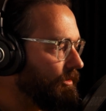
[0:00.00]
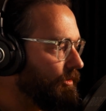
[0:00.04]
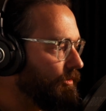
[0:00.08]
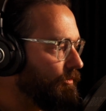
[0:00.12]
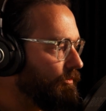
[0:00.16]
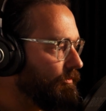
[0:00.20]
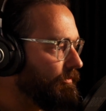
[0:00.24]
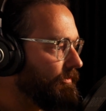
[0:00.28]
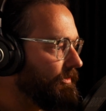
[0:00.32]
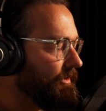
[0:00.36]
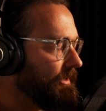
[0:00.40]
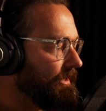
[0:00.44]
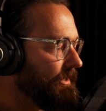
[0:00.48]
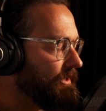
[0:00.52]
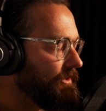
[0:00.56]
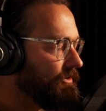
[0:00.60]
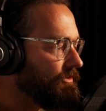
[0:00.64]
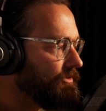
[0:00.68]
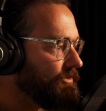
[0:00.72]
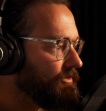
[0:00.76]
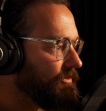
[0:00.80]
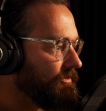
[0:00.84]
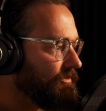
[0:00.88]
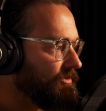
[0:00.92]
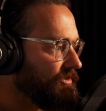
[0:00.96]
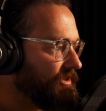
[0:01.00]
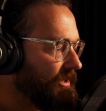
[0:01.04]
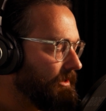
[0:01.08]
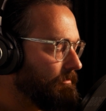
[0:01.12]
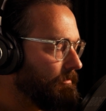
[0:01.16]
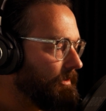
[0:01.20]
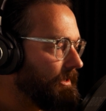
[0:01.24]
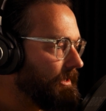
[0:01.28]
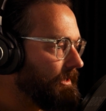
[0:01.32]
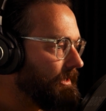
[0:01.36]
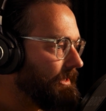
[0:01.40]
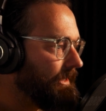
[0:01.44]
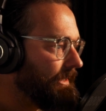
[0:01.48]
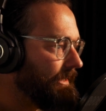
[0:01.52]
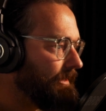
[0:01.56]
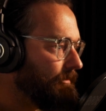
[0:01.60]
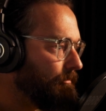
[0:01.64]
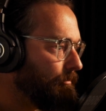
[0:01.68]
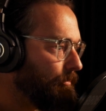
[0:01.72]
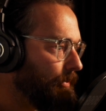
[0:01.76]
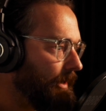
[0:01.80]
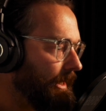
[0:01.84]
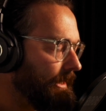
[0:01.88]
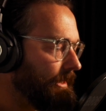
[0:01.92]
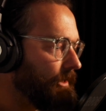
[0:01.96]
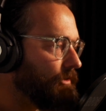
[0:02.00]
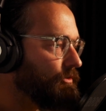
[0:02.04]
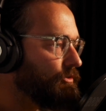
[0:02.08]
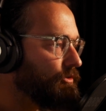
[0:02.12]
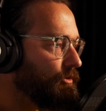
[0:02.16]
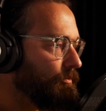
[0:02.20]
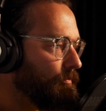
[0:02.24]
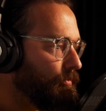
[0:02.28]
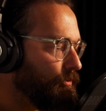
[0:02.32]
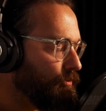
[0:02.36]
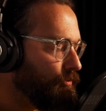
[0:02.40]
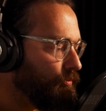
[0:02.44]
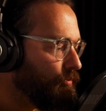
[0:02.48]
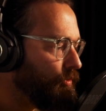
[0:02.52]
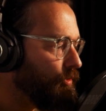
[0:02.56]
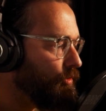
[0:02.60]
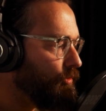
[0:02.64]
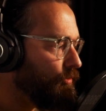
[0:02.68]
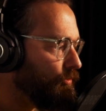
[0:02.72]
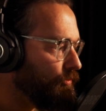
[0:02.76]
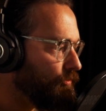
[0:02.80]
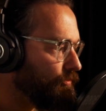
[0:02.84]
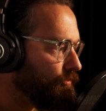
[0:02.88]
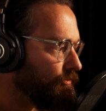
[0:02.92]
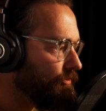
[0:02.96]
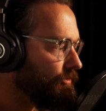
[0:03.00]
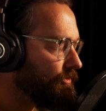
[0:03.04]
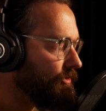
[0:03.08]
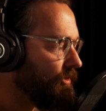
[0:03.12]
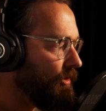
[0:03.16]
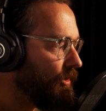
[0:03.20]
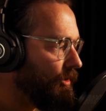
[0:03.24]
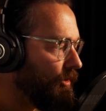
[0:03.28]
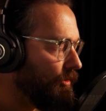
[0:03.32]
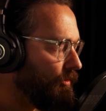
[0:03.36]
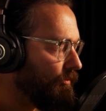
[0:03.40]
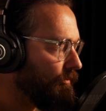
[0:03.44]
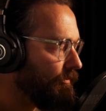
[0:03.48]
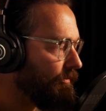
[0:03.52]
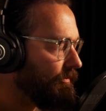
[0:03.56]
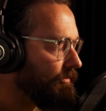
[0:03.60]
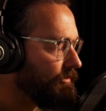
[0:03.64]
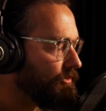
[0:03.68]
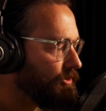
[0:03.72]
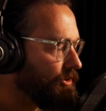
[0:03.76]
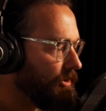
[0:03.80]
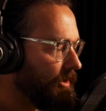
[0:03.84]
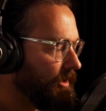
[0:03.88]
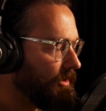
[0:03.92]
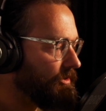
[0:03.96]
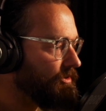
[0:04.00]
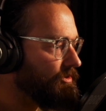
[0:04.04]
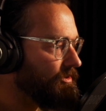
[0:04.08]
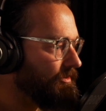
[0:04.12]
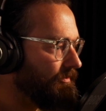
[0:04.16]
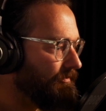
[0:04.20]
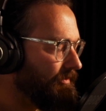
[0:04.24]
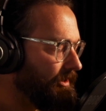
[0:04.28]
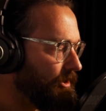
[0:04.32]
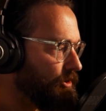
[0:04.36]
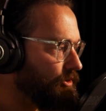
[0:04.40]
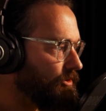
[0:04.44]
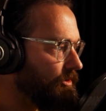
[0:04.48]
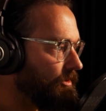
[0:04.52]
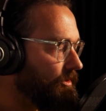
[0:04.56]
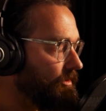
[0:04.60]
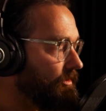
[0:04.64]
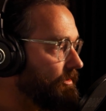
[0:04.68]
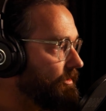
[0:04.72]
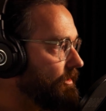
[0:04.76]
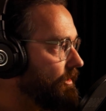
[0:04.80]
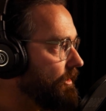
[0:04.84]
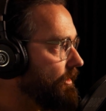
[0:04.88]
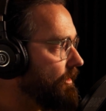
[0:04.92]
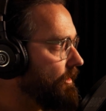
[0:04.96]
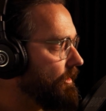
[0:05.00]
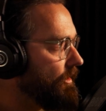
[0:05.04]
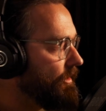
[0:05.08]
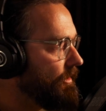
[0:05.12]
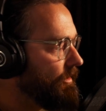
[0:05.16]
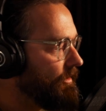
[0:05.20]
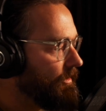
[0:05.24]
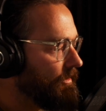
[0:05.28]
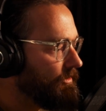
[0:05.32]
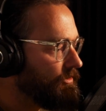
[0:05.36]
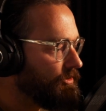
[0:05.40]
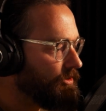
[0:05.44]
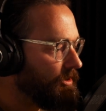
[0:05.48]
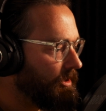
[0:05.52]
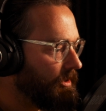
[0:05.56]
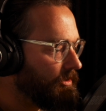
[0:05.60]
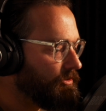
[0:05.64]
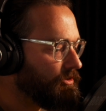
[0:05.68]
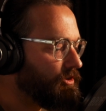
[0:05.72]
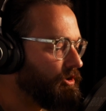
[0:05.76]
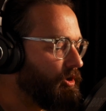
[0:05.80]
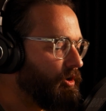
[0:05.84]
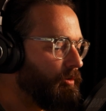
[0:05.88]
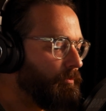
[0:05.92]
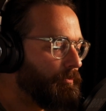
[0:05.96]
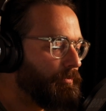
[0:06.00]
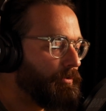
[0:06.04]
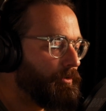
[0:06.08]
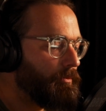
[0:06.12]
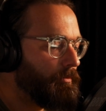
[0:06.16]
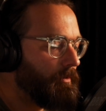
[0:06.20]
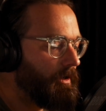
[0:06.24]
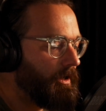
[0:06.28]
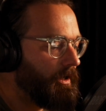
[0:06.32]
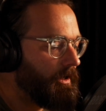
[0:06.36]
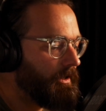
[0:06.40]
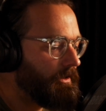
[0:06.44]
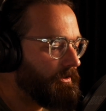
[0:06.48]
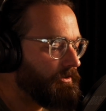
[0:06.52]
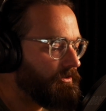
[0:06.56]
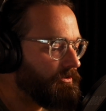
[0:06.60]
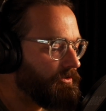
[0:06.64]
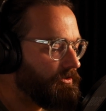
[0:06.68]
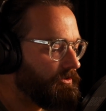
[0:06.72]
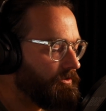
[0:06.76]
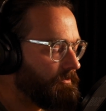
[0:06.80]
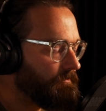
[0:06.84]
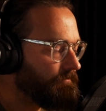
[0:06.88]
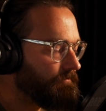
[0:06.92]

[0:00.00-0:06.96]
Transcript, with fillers: of these seemingly impenetrable walls of church division, church compromise,